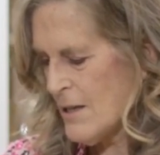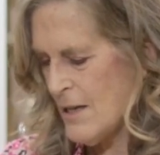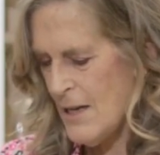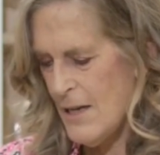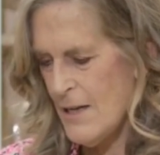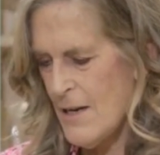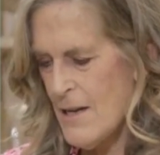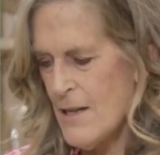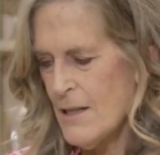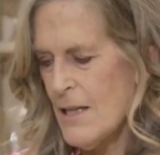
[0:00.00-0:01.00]
it
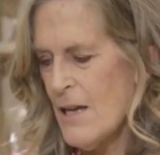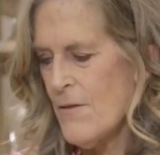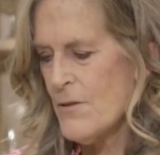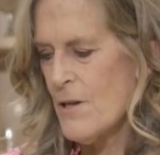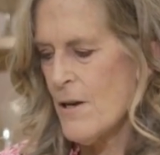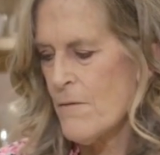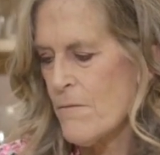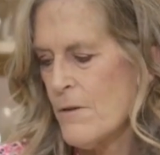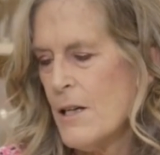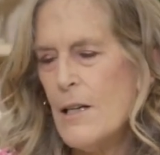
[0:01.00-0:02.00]
leaves a
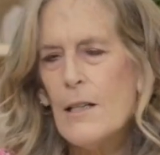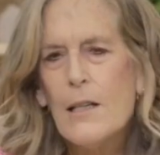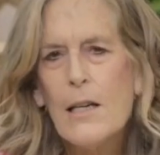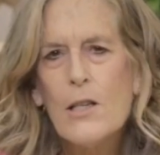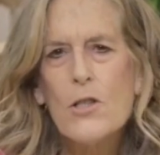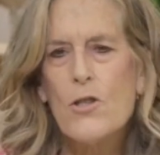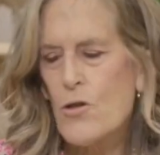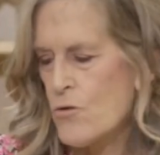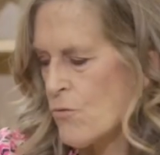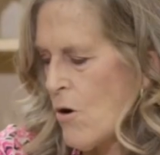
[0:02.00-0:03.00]
really
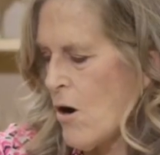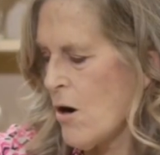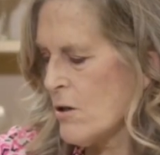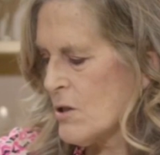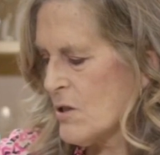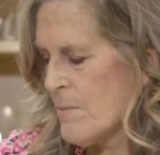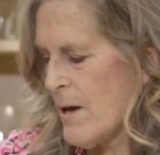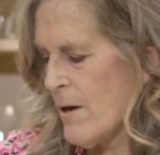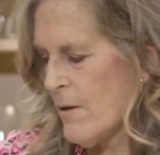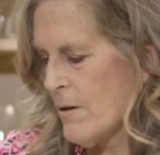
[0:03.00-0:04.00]
strong
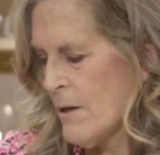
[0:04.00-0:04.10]
smell,